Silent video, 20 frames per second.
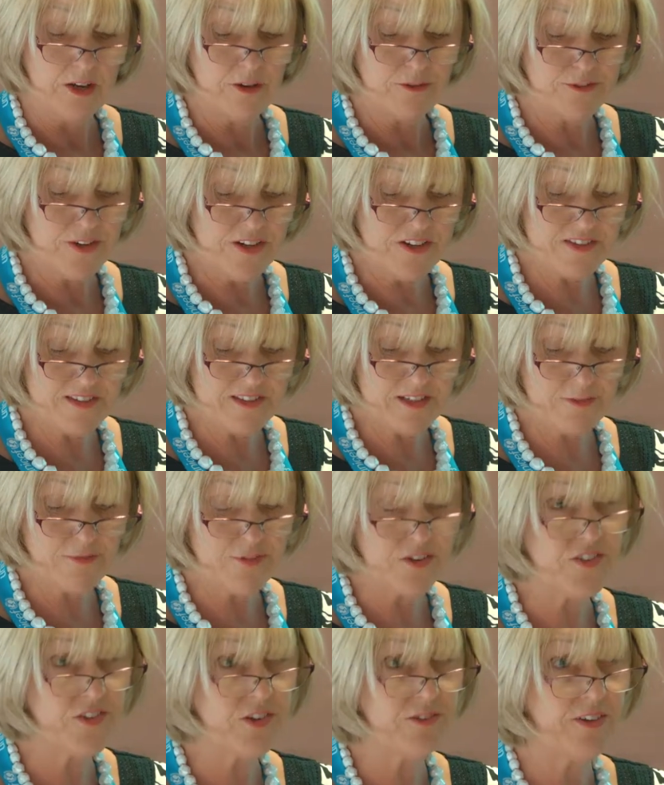Firstly
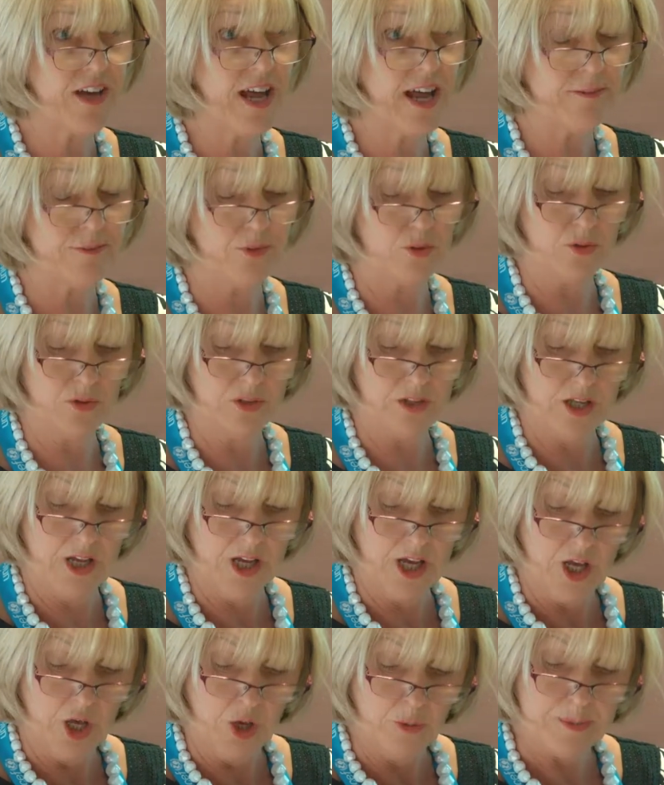for survival,
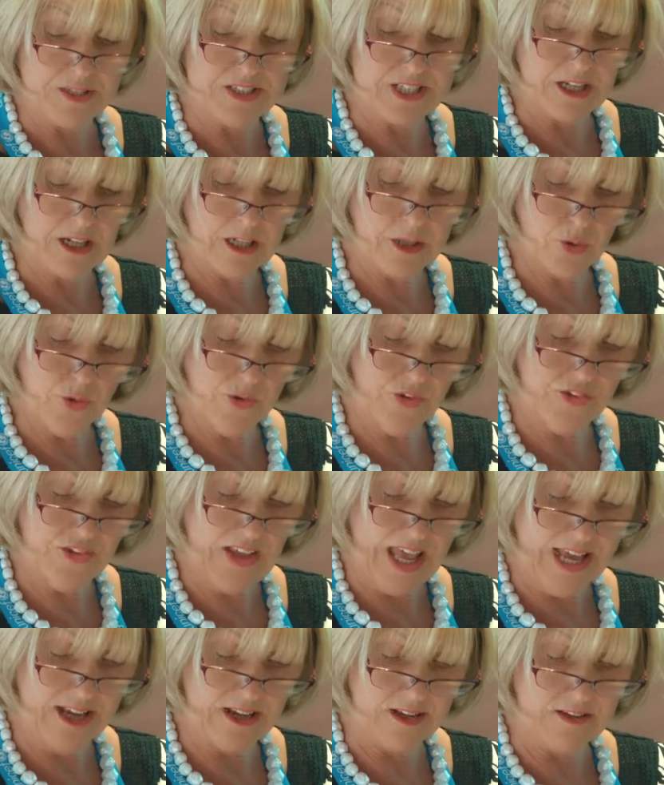but a close
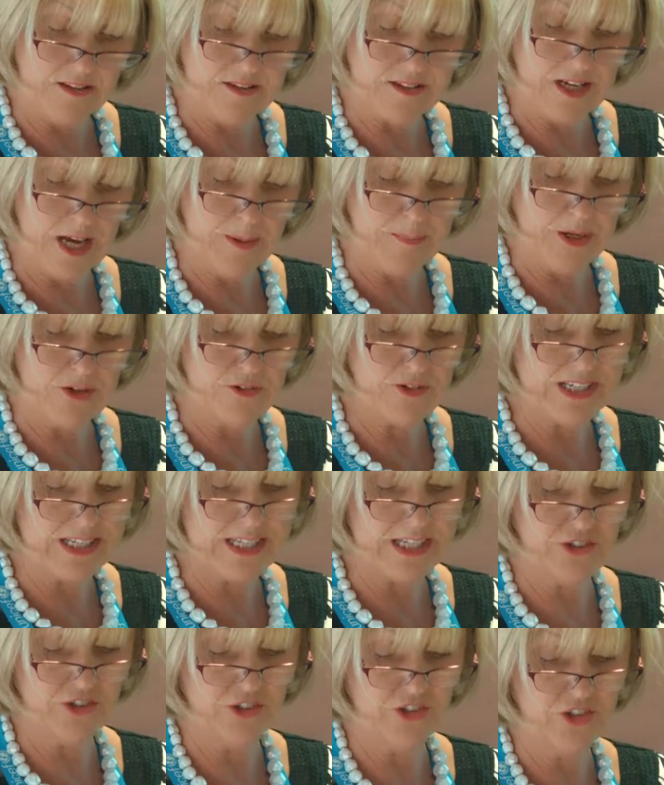second about
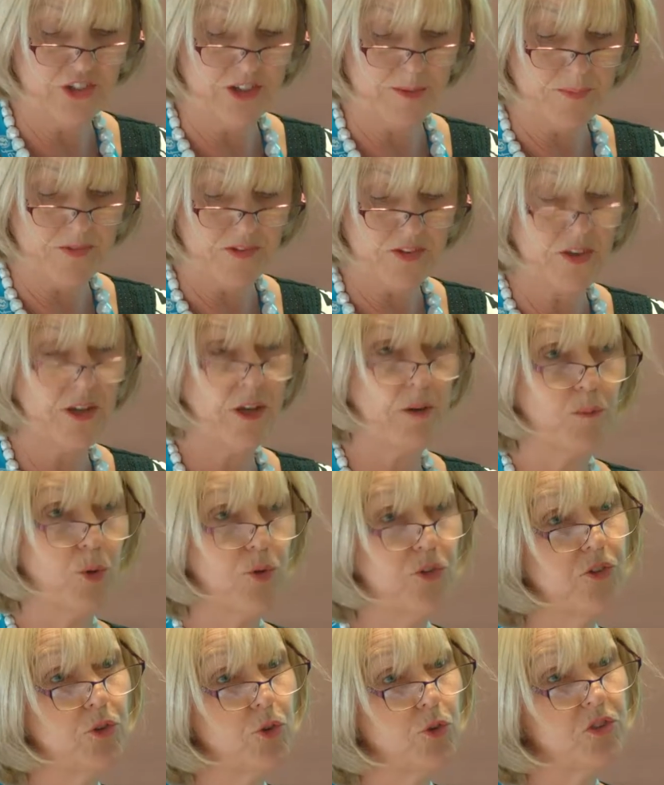relationships,
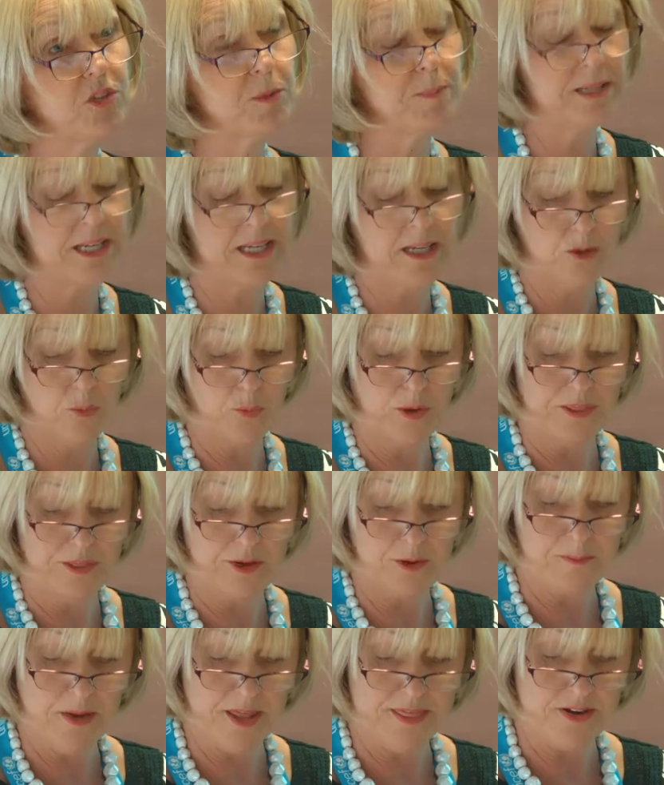most notably with
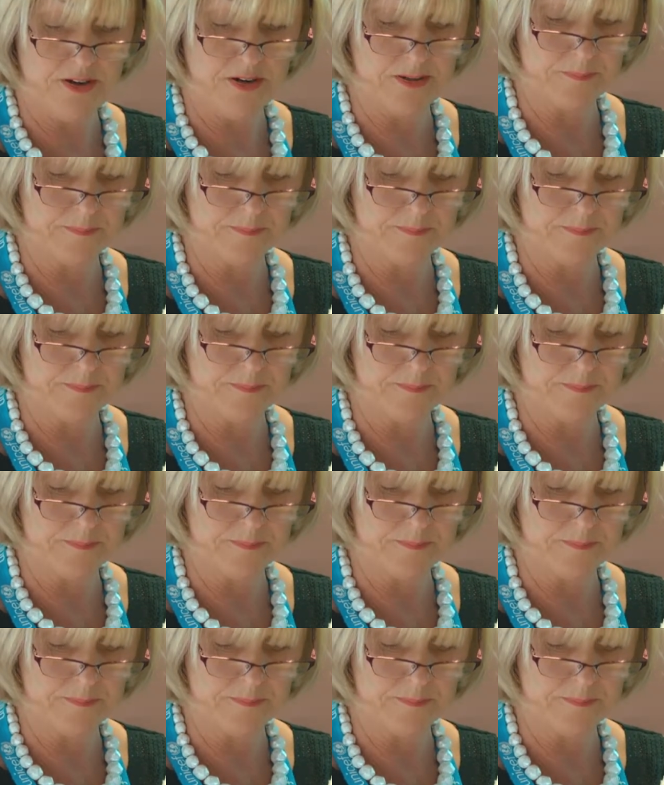their mother.